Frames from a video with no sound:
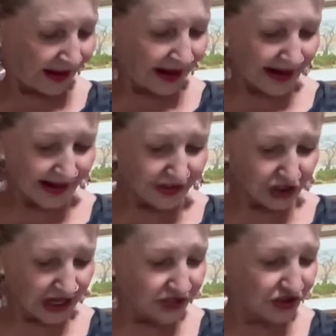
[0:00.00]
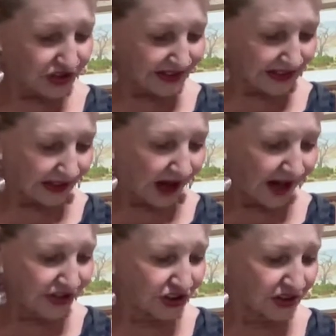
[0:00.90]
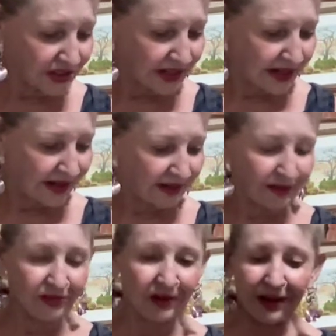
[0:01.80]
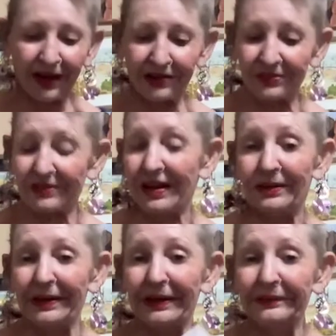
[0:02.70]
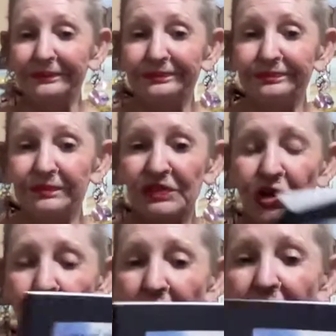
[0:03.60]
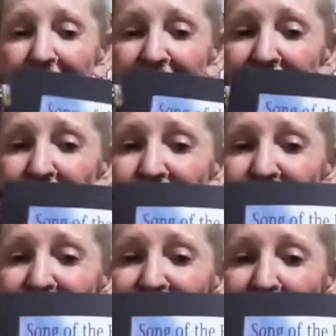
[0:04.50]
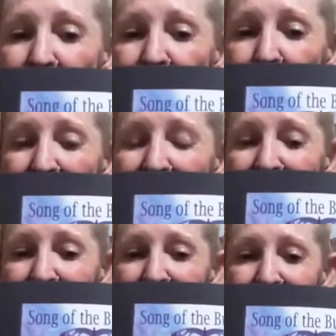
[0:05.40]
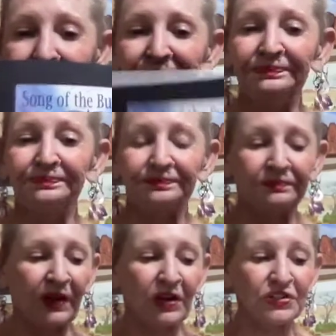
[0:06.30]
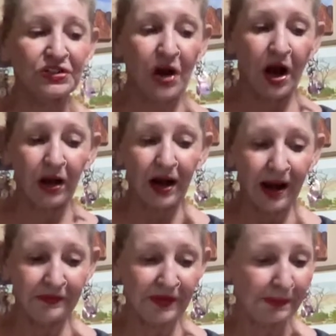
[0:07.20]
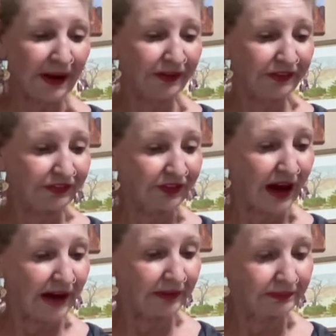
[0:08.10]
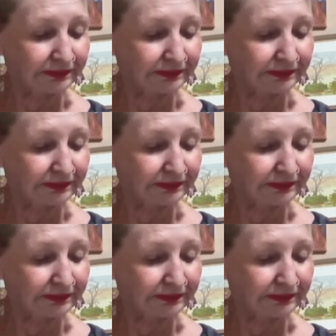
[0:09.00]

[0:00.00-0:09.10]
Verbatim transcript: uh, changes in consciousness, etc. So, all of those are found within Song of the Butterfly.